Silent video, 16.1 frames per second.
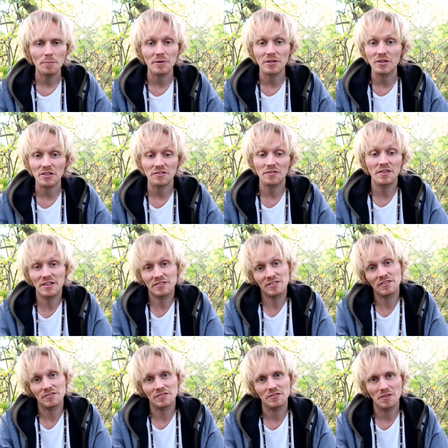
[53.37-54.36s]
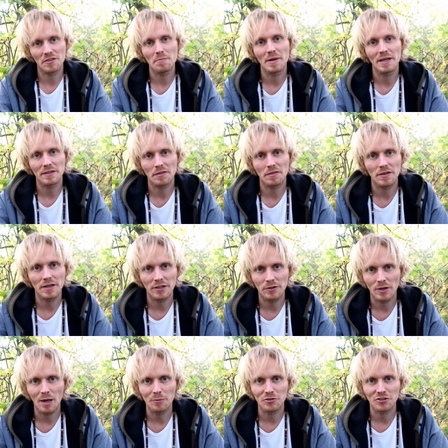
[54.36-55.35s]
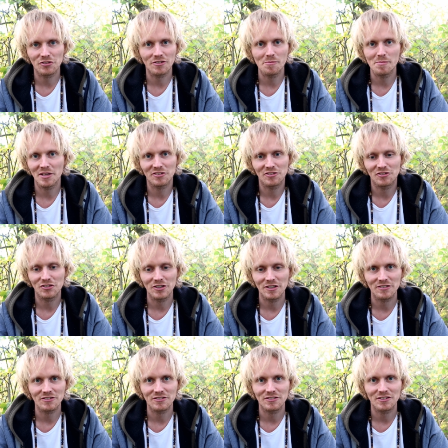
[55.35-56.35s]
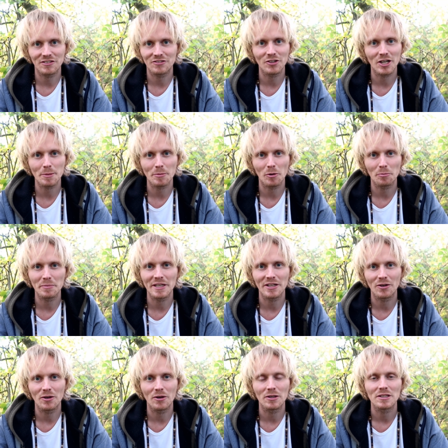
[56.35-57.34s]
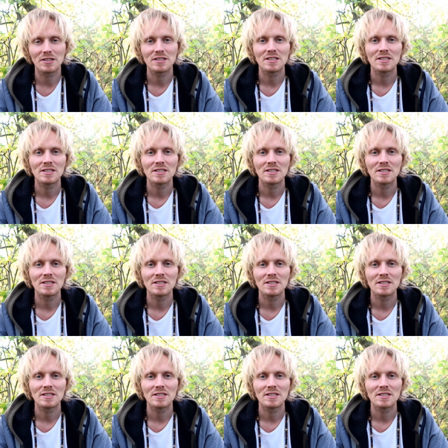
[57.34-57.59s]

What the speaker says: because this is the main thing, I'm just the messenger. It's not about me at all.